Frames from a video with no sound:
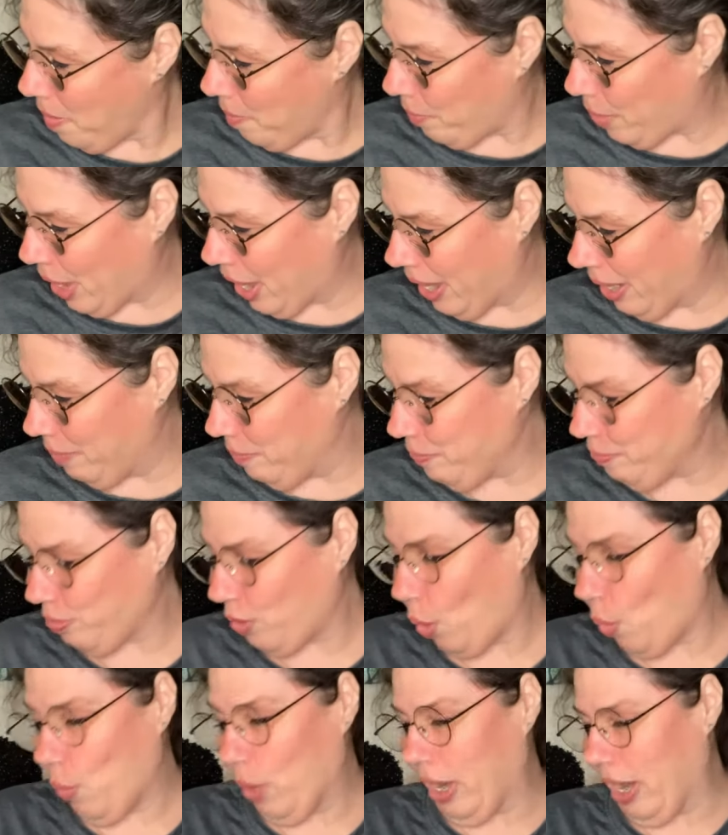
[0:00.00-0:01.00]
But
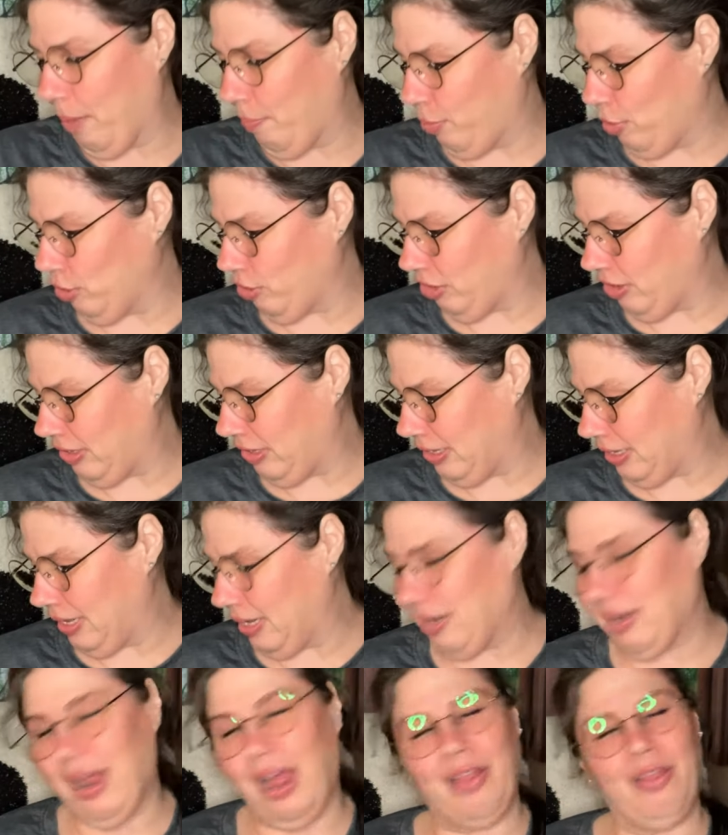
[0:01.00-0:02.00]
when I purchased
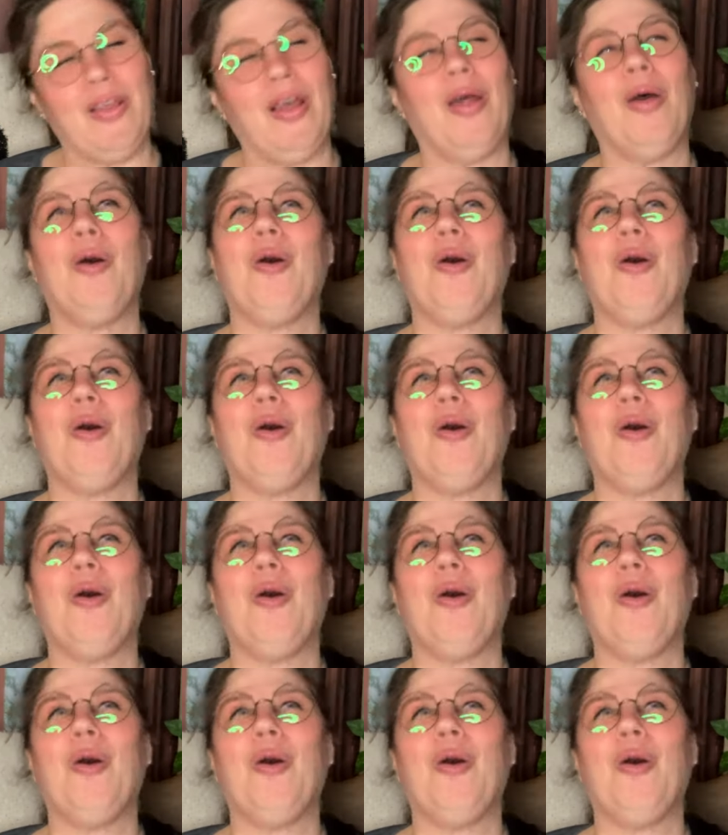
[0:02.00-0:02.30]
it, I thought,